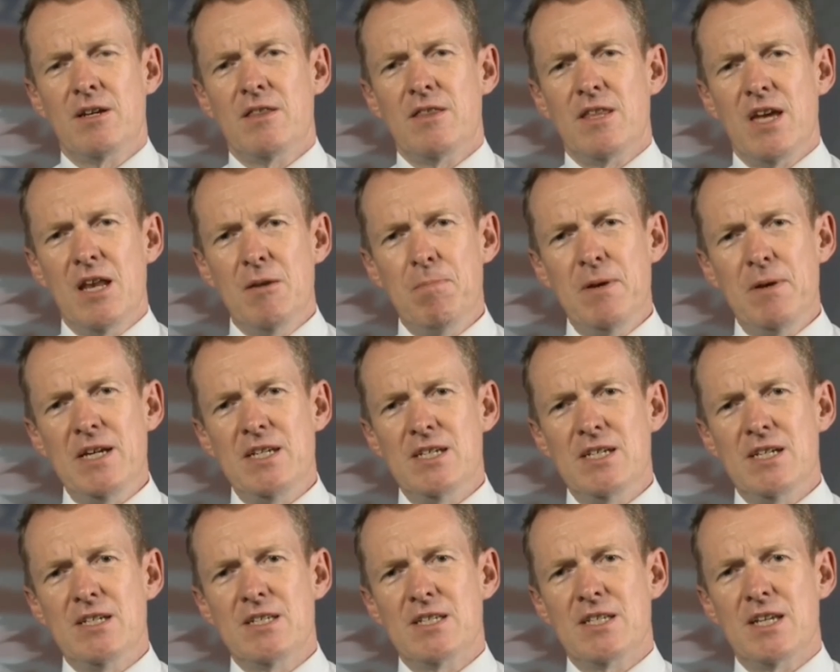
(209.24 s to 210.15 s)
The
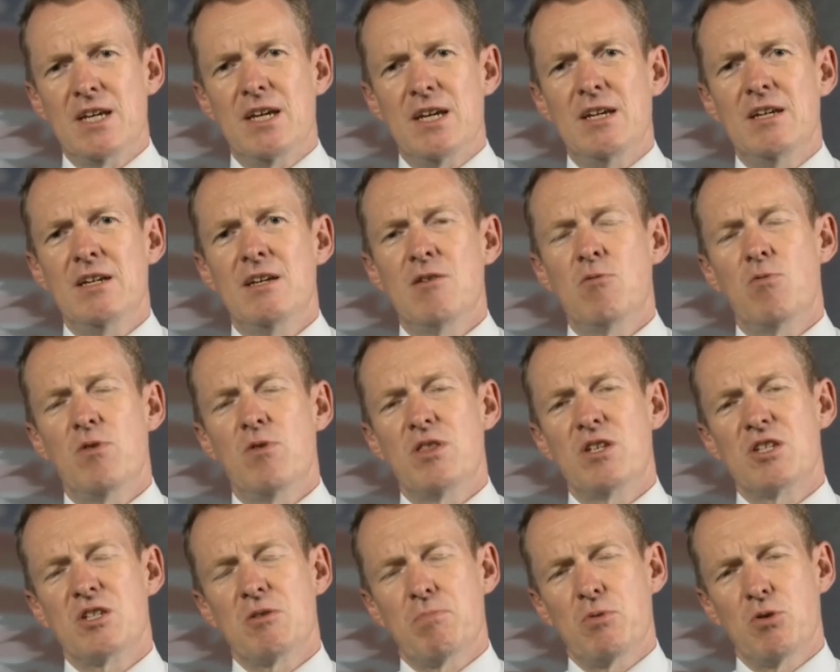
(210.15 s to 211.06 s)
NPCC, with
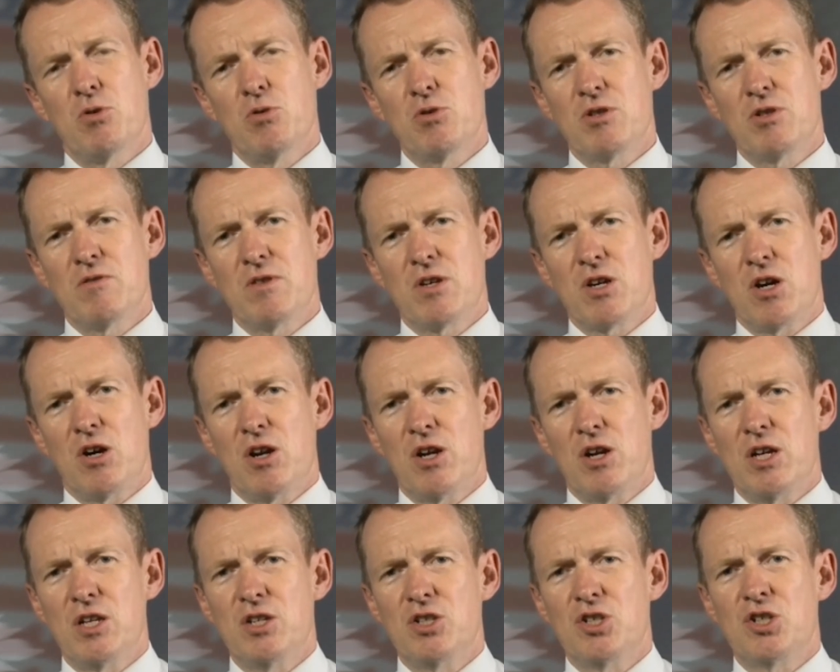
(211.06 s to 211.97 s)
the support of the
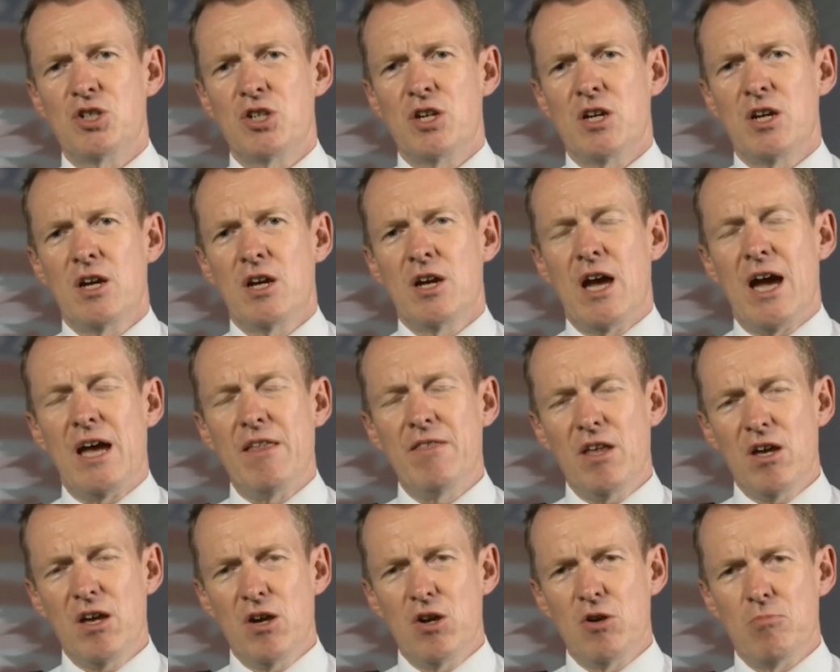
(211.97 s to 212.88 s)
College and
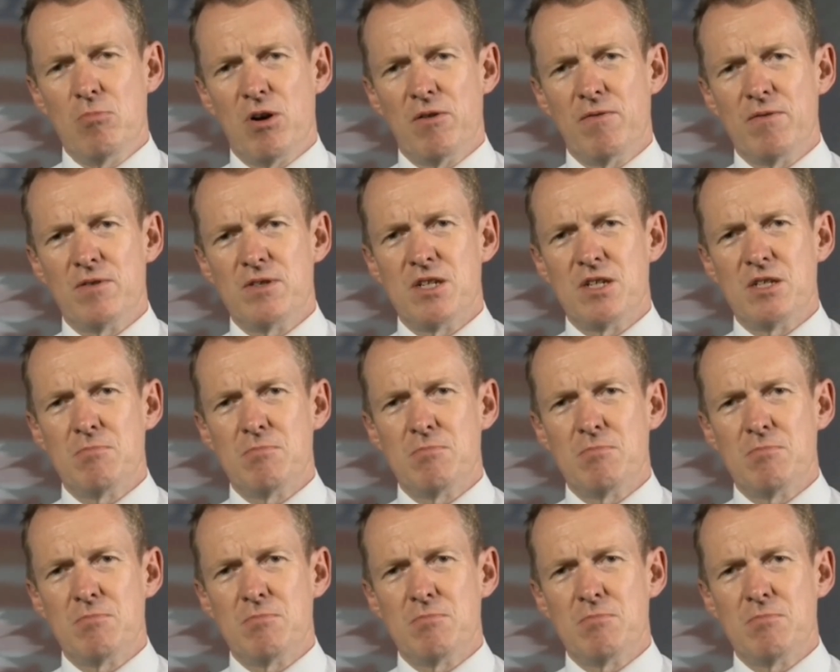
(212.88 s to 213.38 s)
the Home Office,